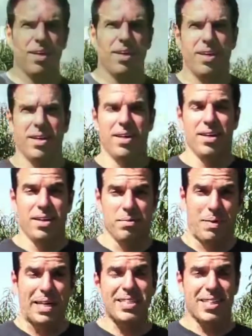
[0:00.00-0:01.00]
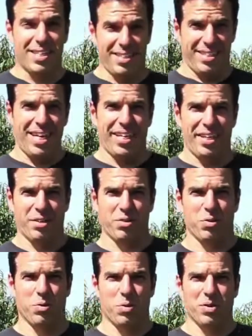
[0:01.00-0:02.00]
I got to interact with people that,
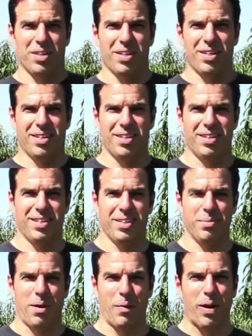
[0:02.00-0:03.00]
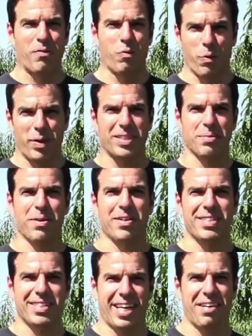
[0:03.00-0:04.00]
that didn't speak English, so
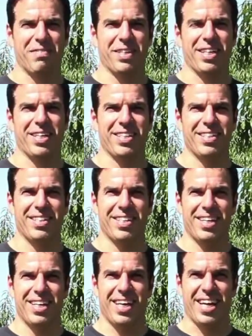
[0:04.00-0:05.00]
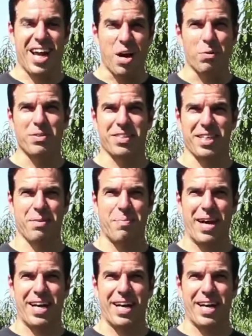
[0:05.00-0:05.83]
we had to find ways to communicate, and,